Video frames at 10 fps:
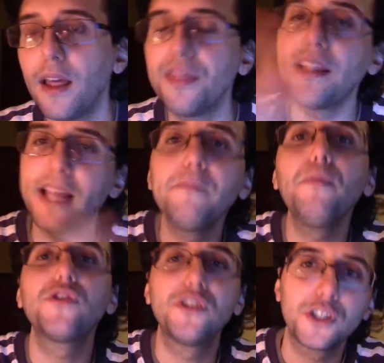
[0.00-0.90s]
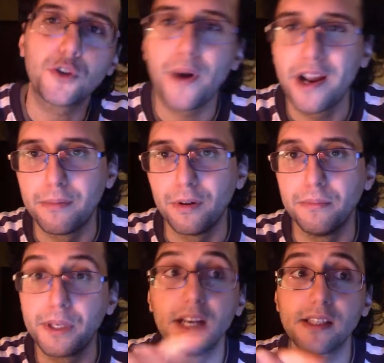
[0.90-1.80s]
then that person is credible,
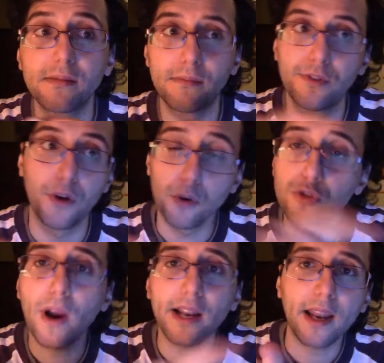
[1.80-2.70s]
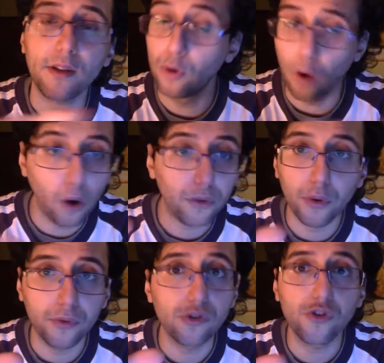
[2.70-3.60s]
because those
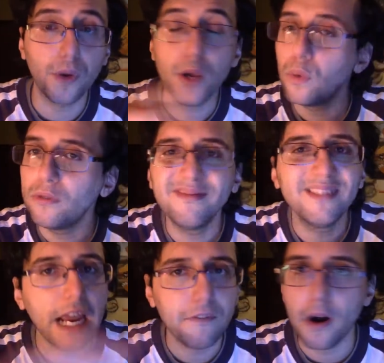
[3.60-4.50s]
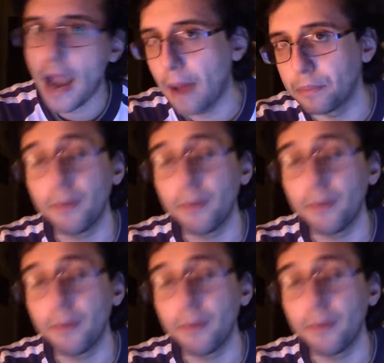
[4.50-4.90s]
3 will never happen.